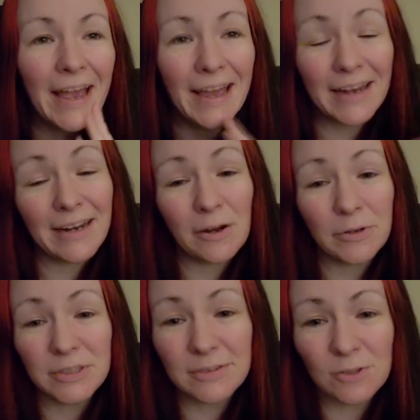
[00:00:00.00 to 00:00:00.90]
and I know
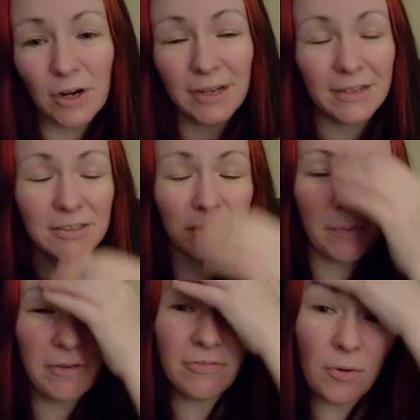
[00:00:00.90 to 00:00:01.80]
it's cruddy, it's on
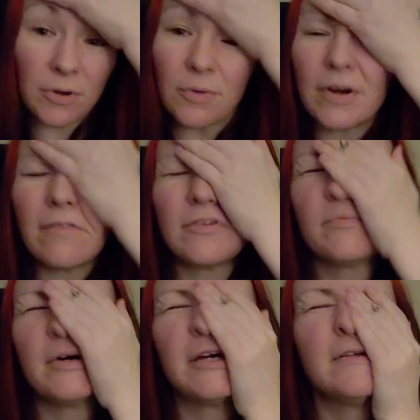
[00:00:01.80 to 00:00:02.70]
my phone or whatever,
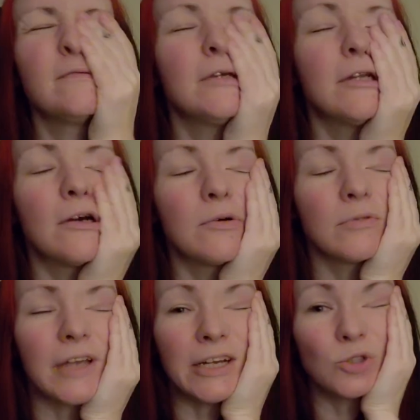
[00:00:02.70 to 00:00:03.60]
but you know,
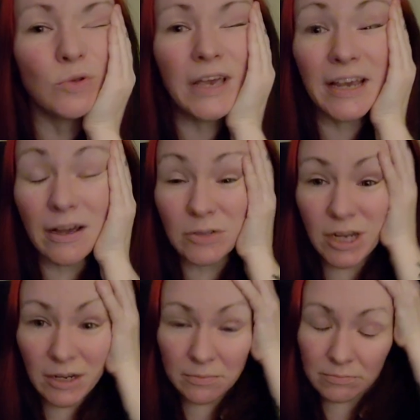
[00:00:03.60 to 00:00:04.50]
casual hangout
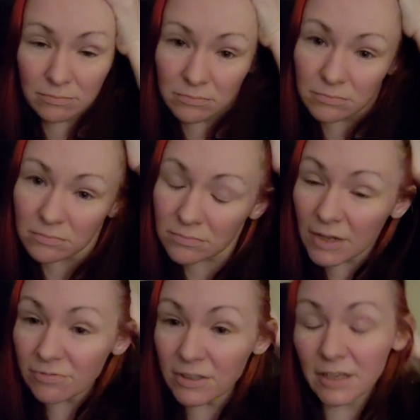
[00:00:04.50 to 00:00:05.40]
time. I
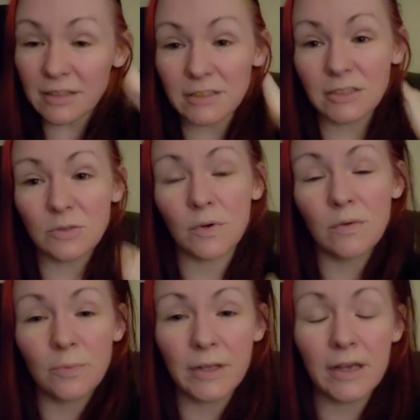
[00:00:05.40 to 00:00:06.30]
feel like this is what it
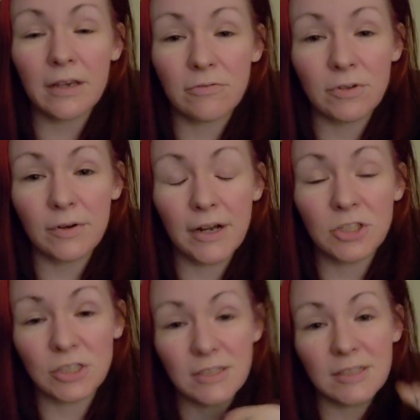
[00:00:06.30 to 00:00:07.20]
would be like if we were
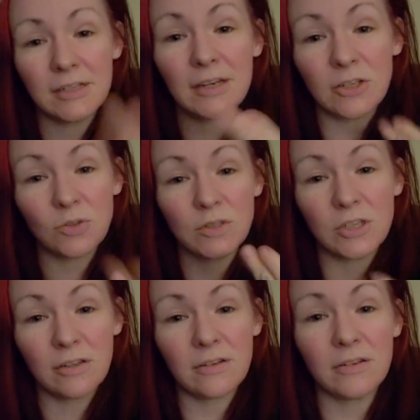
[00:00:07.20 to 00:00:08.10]
actually sitting next to each
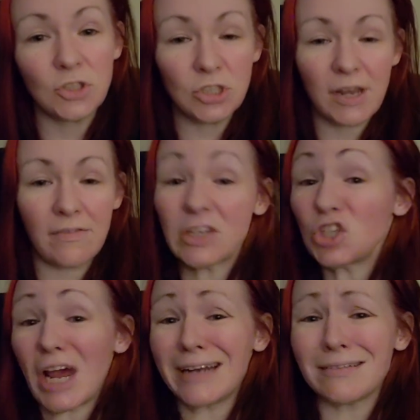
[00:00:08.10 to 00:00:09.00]
other and just having a
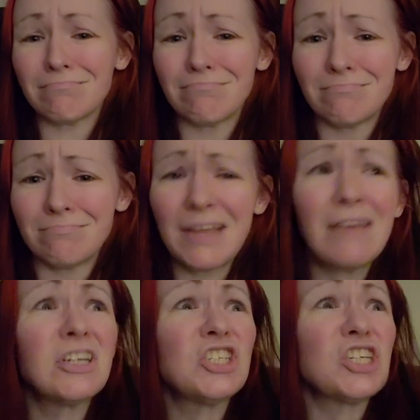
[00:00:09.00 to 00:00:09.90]
chat
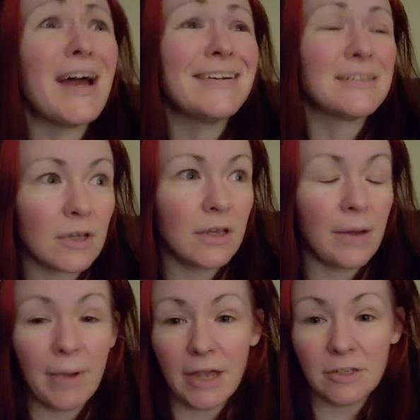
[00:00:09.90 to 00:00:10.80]
having a chat. Yeah,
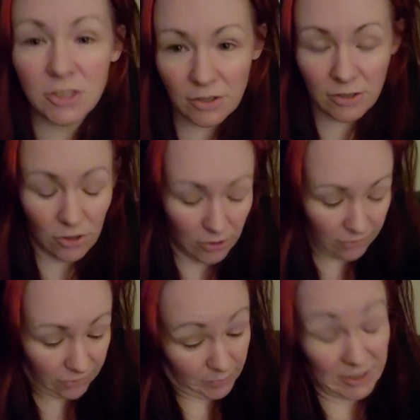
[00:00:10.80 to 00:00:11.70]
my head is starting to
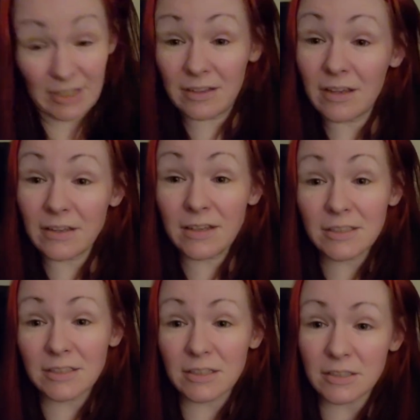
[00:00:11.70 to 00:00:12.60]
hurt from sitting like
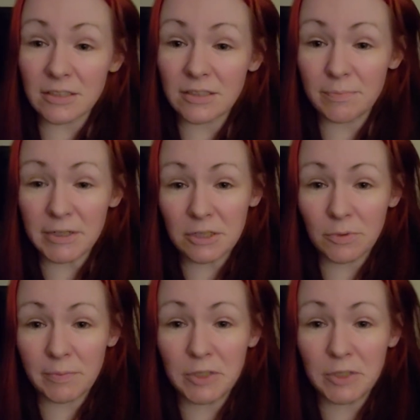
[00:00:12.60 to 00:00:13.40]
this because it's messing with my